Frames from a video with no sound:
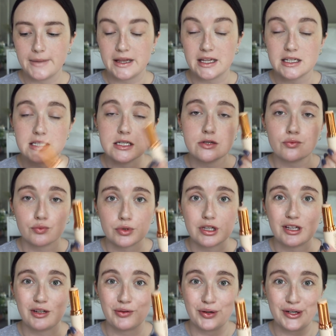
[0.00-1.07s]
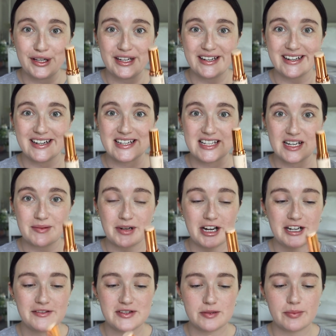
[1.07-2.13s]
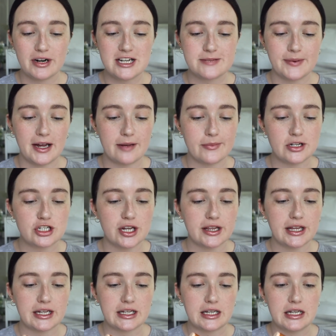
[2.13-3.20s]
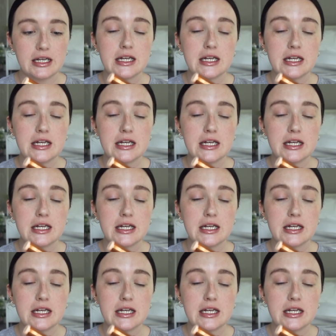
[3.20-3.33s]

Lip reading: This is really, really nice. I'm kind of surprised by how much I like it.